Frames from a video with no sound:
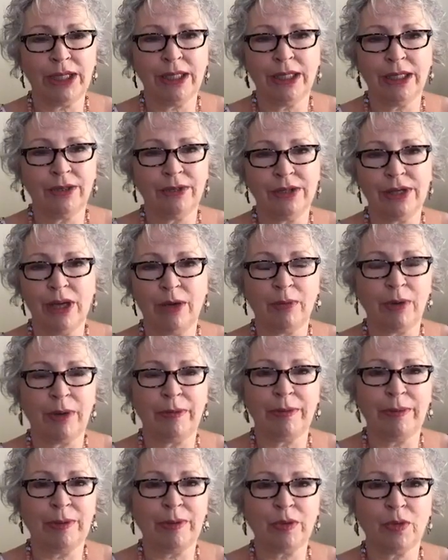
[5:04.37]
years now,
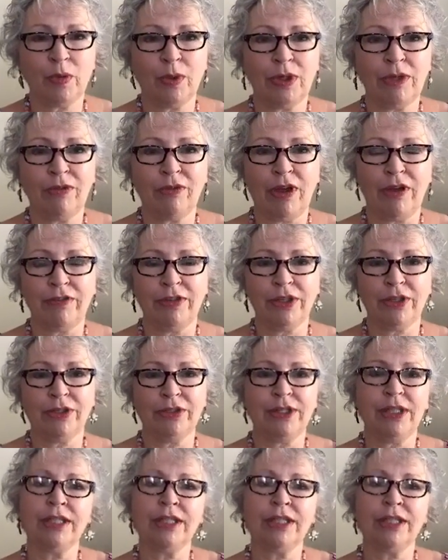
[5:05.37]
probably about 25 years.